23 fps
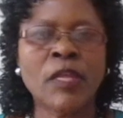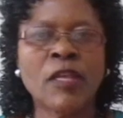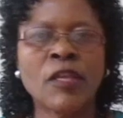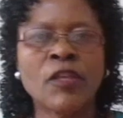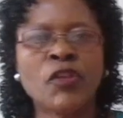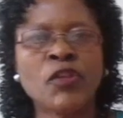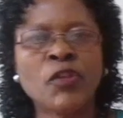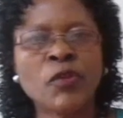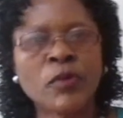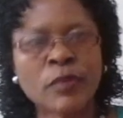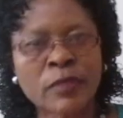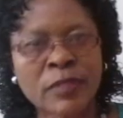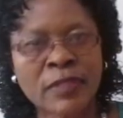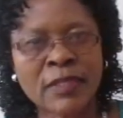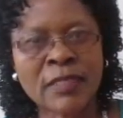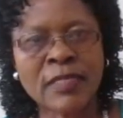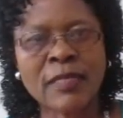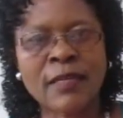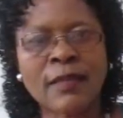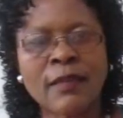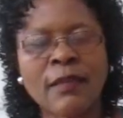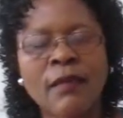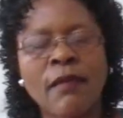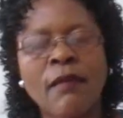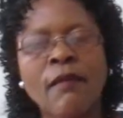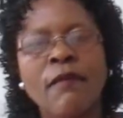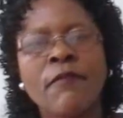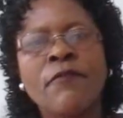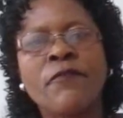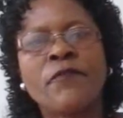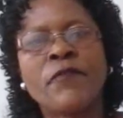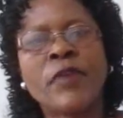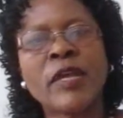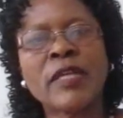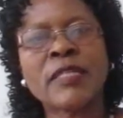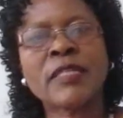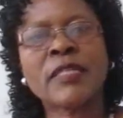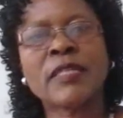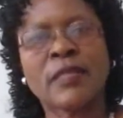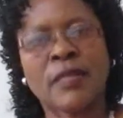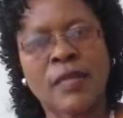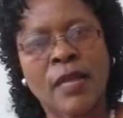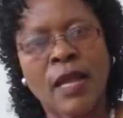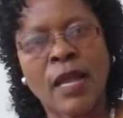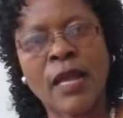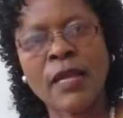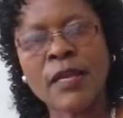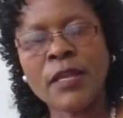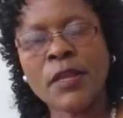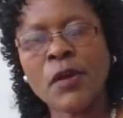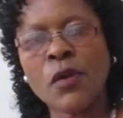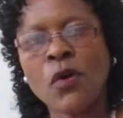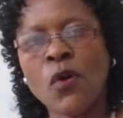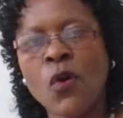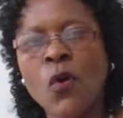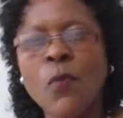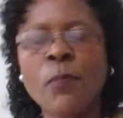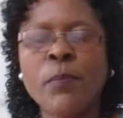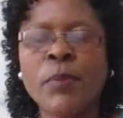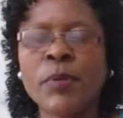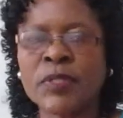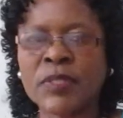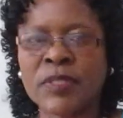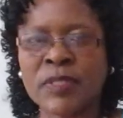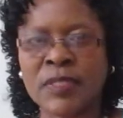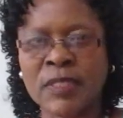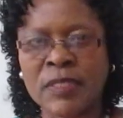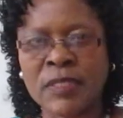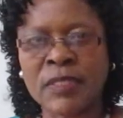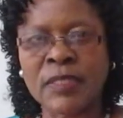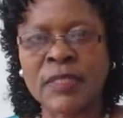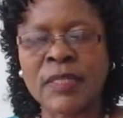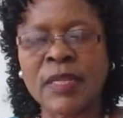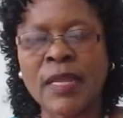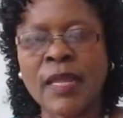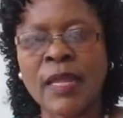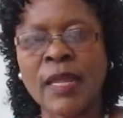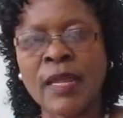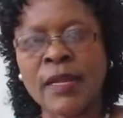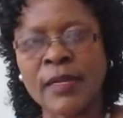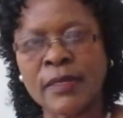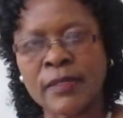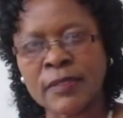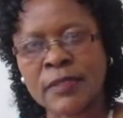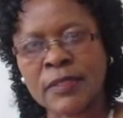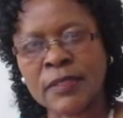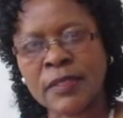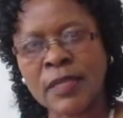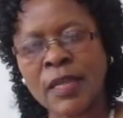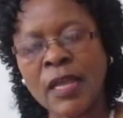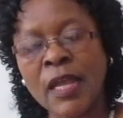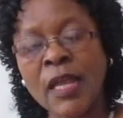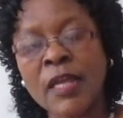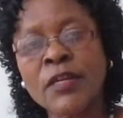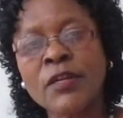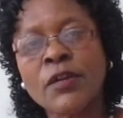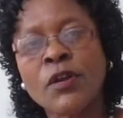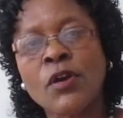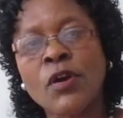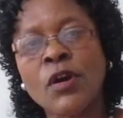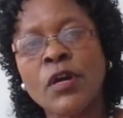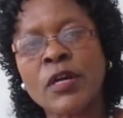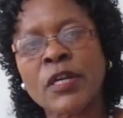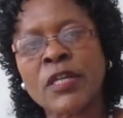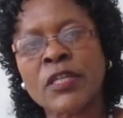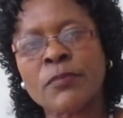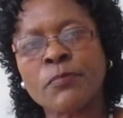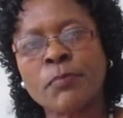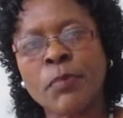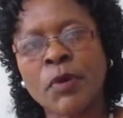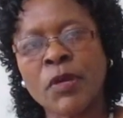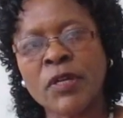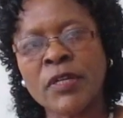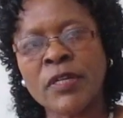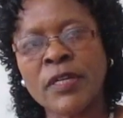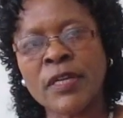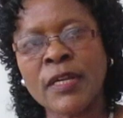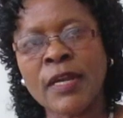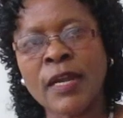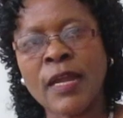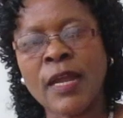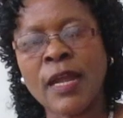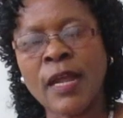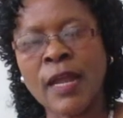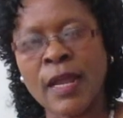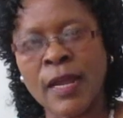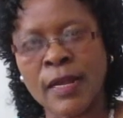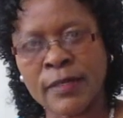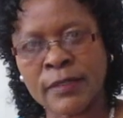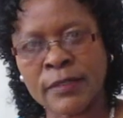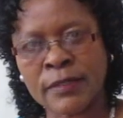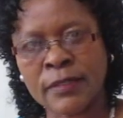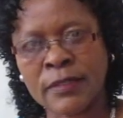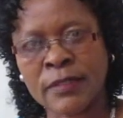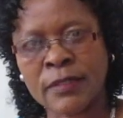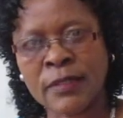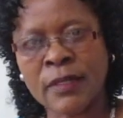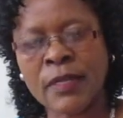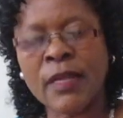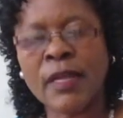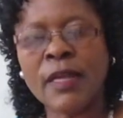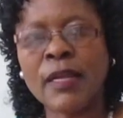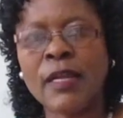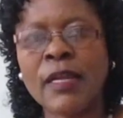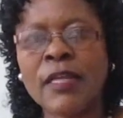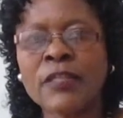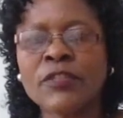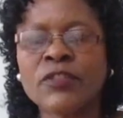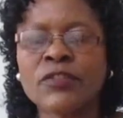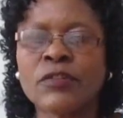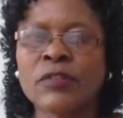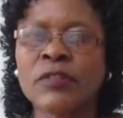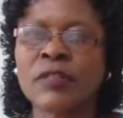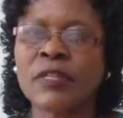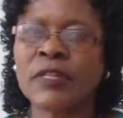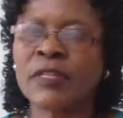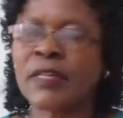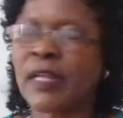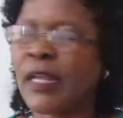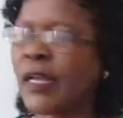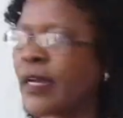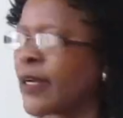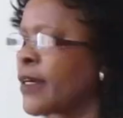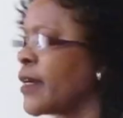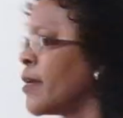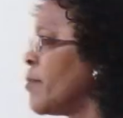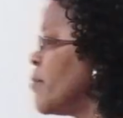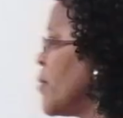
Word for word: using vertically opposite angles and corresponding angles. Let's draw the diagram